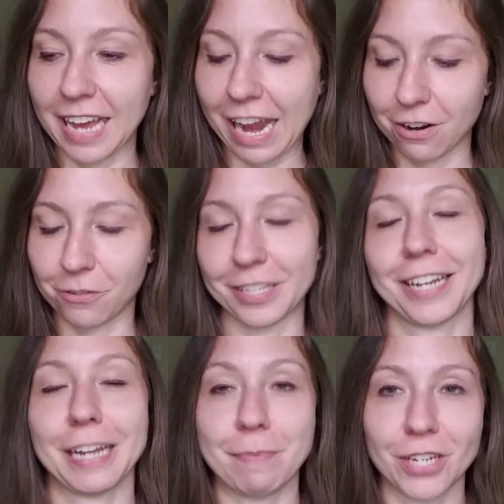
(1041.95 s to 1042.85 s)
I don't know if it's
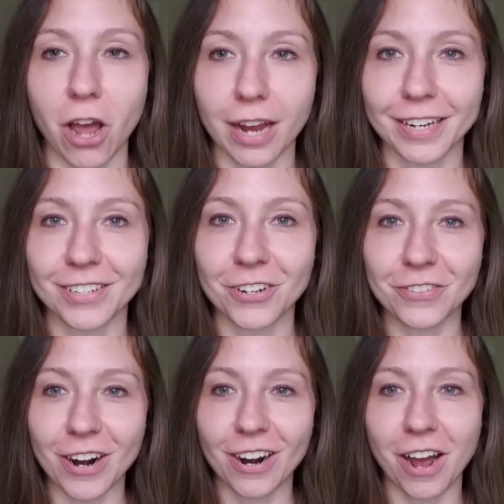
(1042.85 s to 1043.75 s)
because I've been talking so
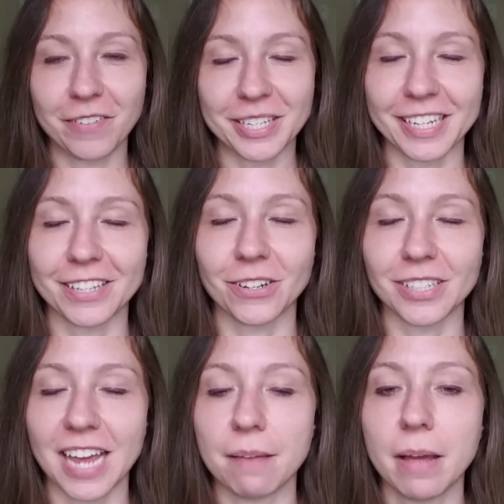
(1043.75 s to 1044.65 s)
far, obviously, this whole
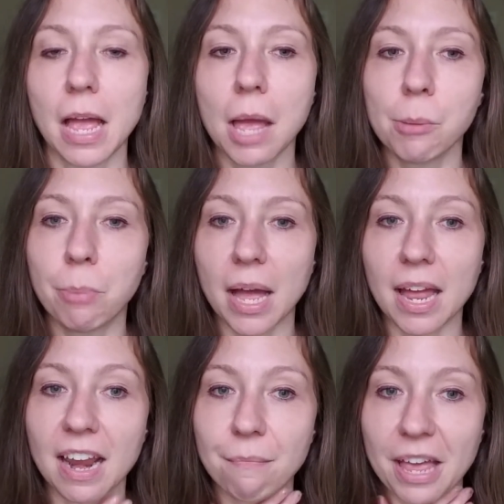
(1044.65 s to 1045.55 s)
time,
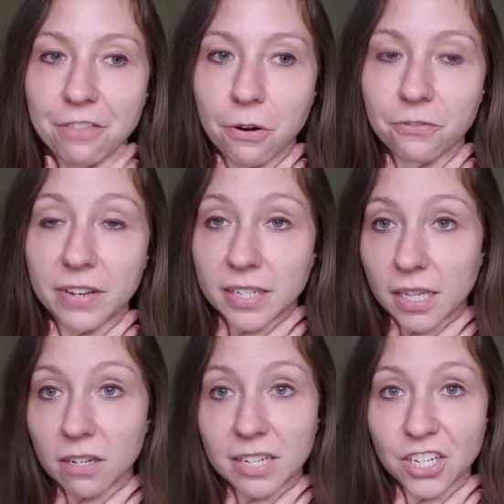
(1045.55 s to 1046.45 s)
but my throat feels a
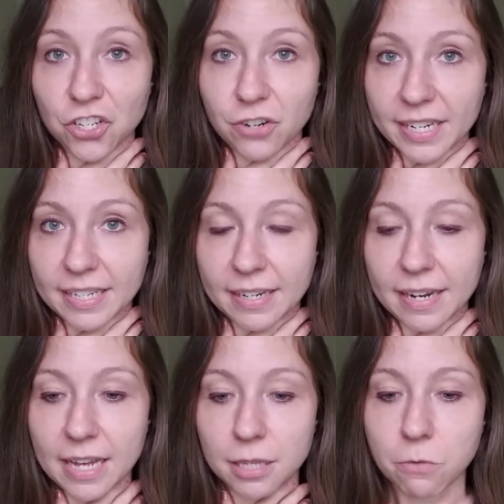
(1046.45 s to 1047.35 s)
little constricted
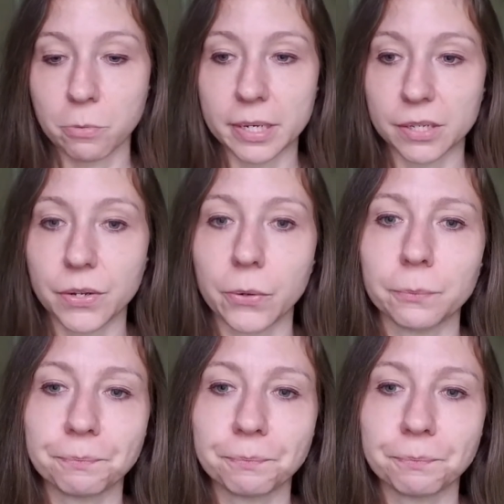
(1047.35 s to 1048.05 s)
at the moment. So